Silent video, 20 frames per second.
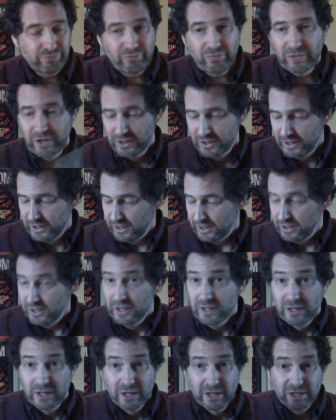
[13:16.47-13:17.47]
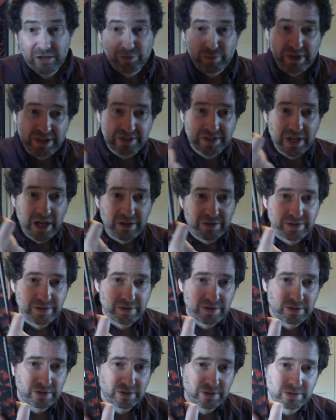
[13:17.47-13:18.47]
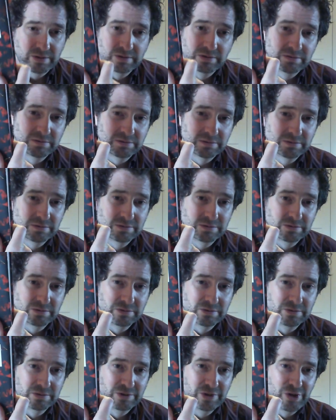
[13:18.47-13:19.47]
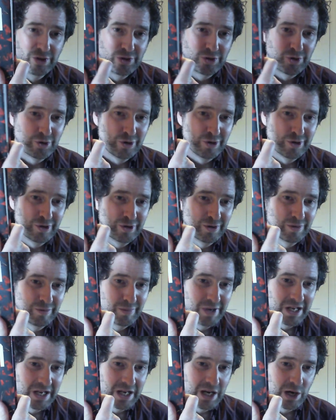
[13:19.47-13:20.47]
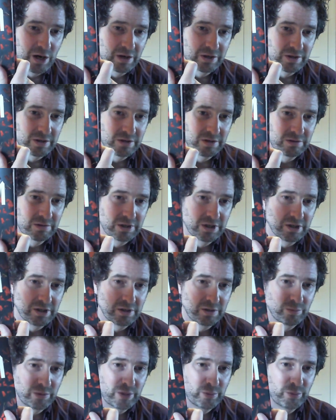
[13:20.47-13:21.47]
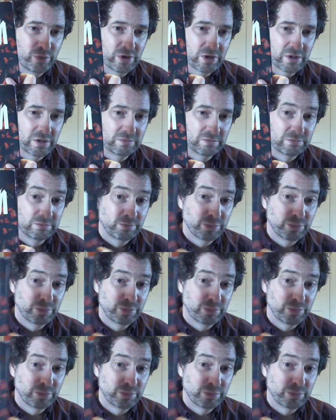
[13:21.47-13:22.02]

I've met Seth, third main character in my book,